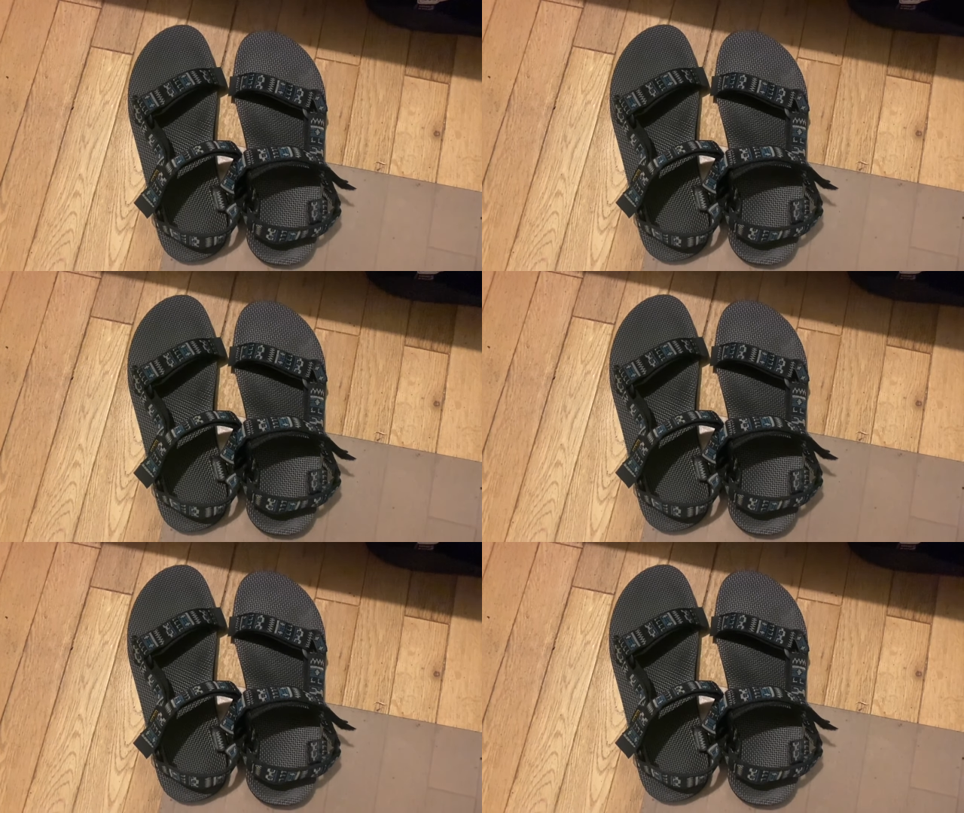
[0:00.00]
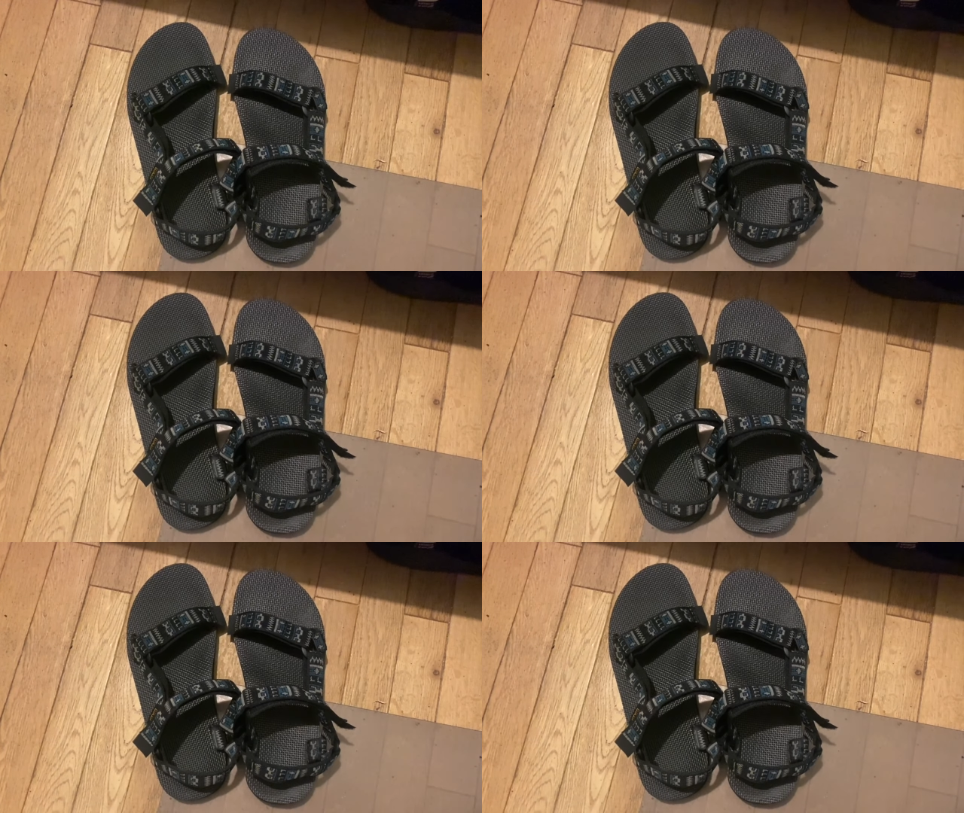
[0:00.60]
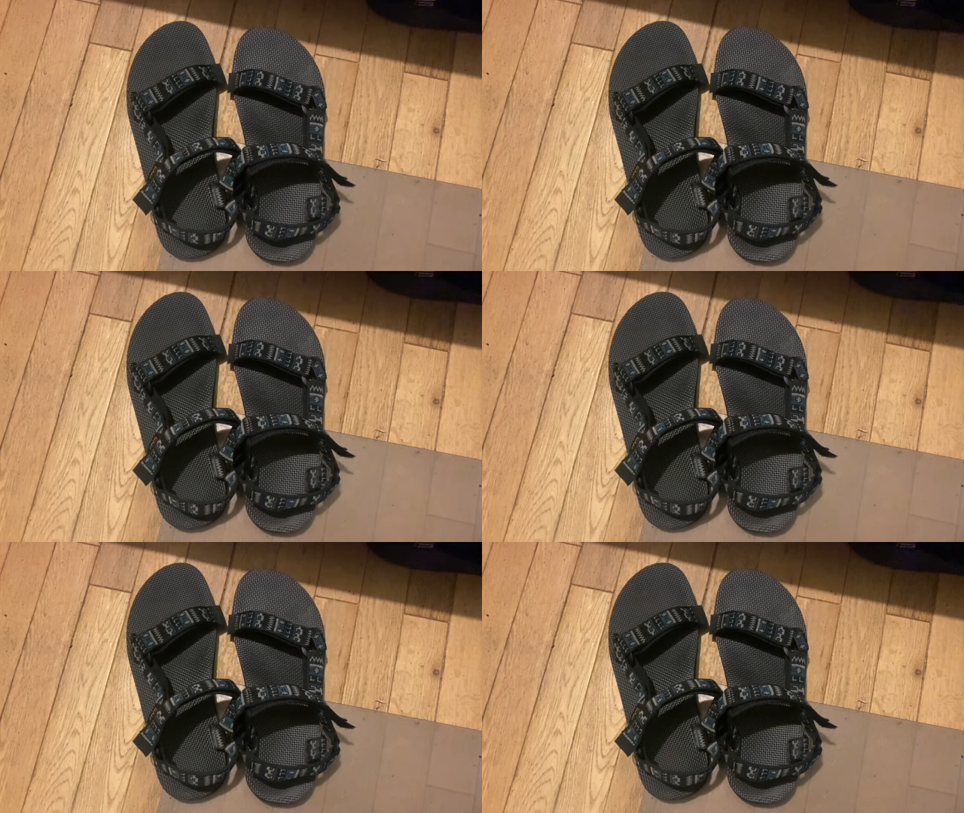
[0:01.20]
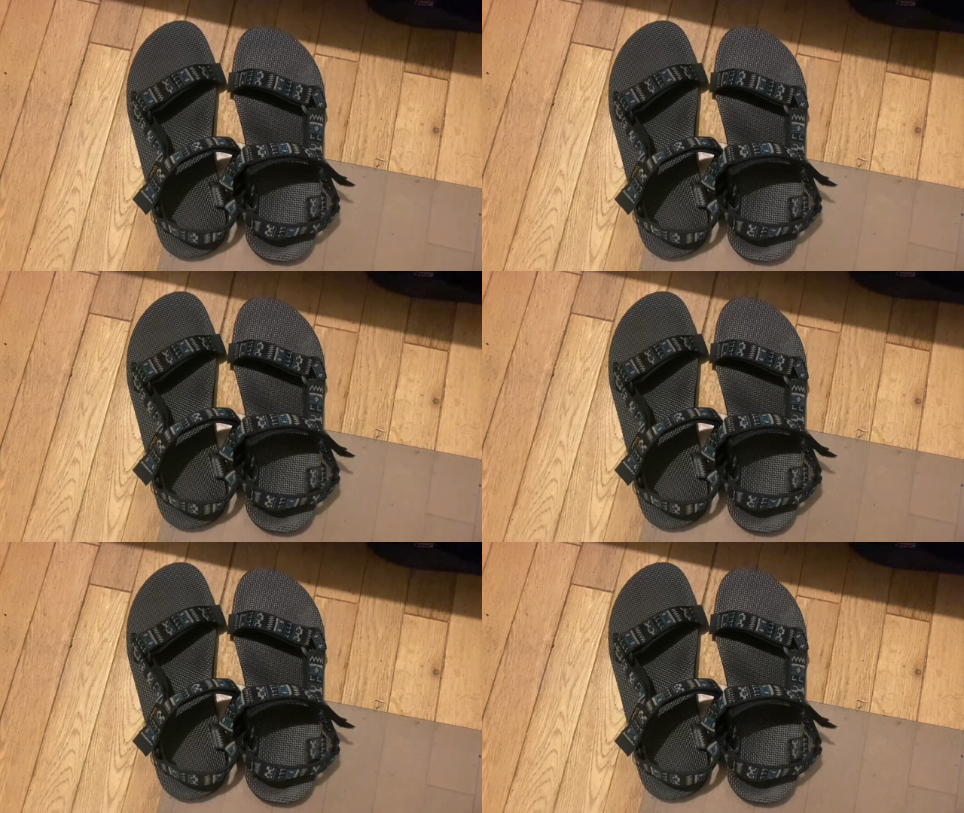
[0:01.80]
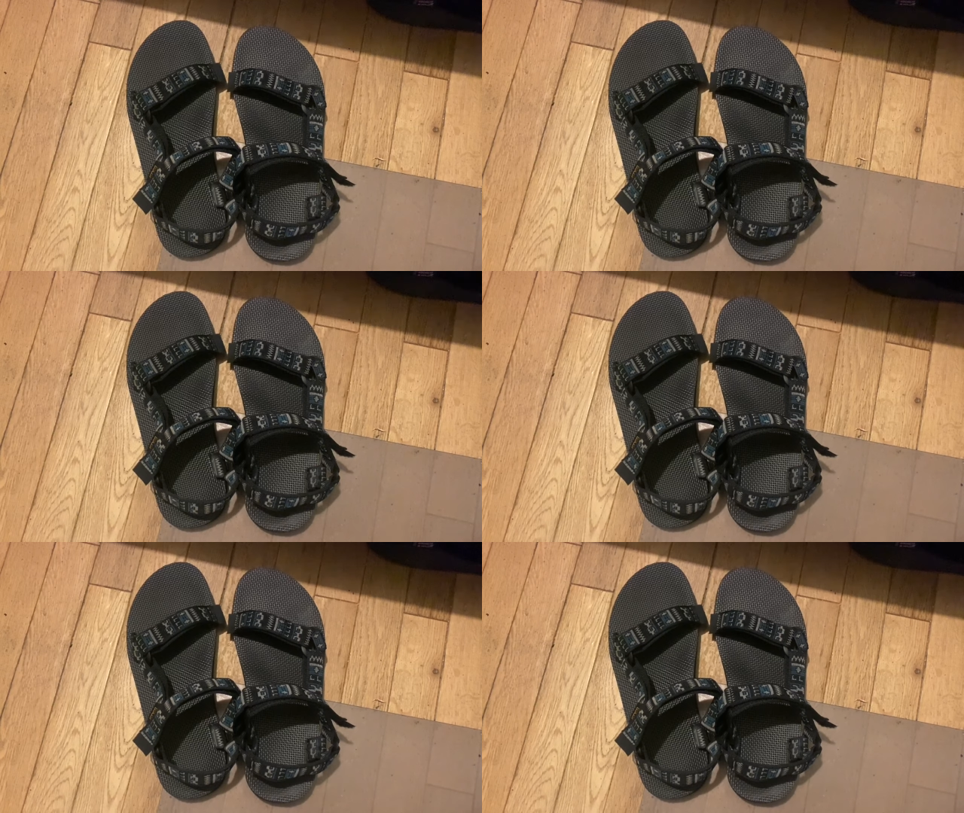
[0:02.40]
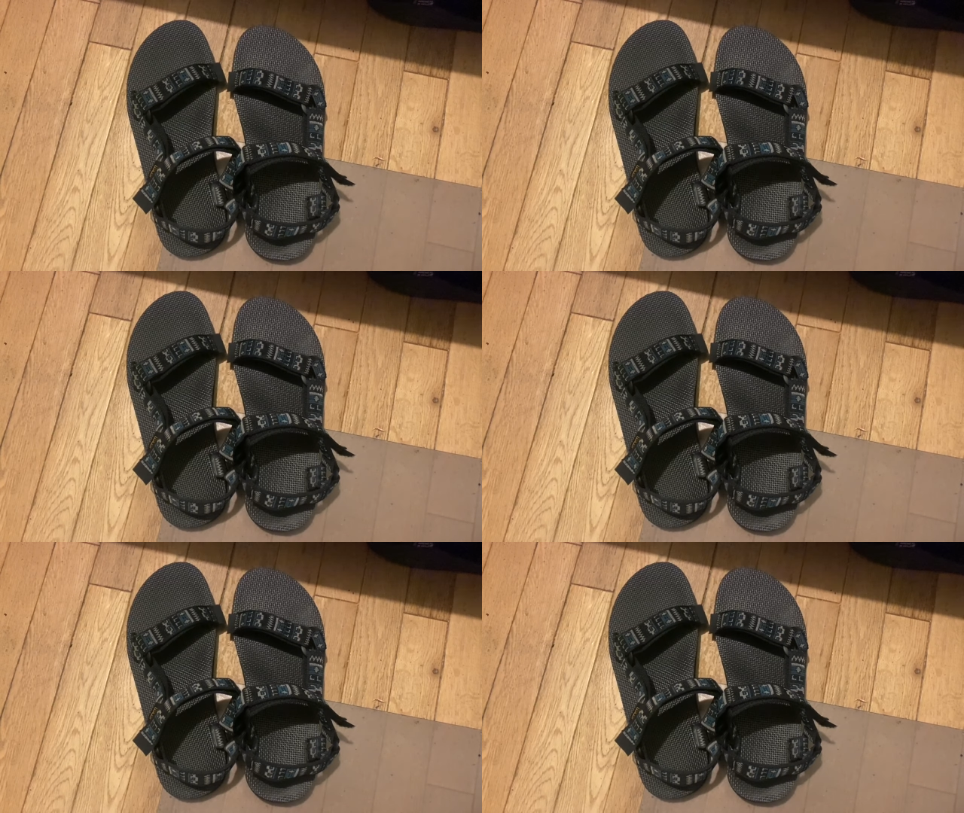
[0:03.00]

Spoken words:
[unreadable: no face in view]